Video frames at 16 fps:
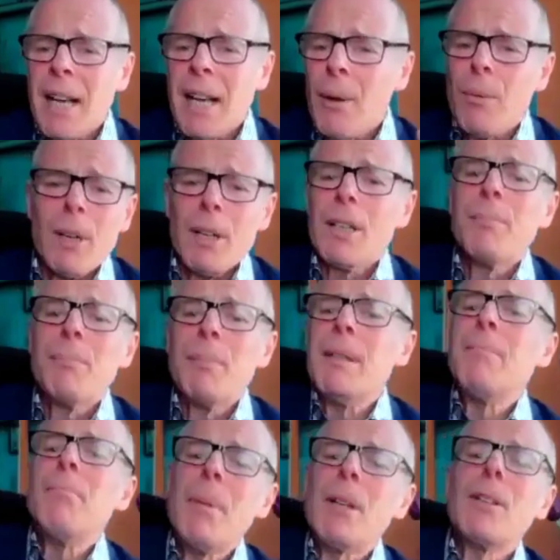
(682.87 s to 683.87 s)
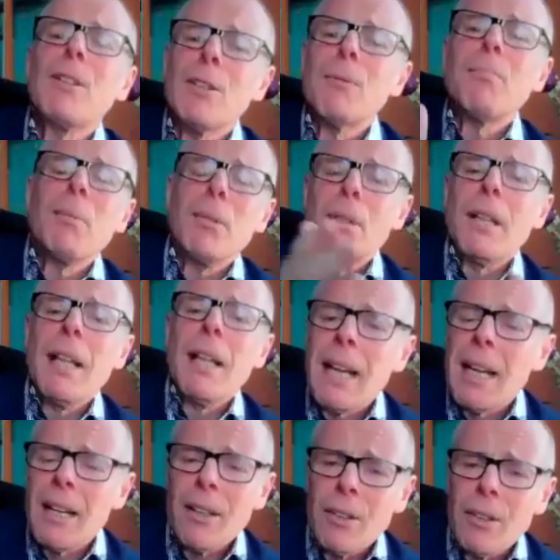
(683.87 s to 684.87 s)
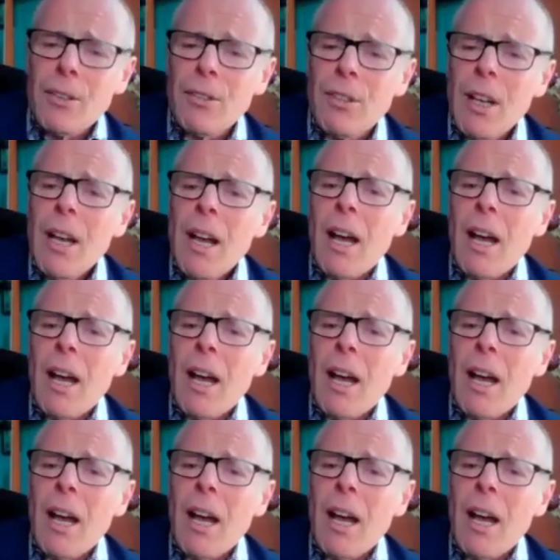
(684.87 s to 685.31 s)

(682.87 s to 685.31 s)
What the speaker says: network can be multiple layers.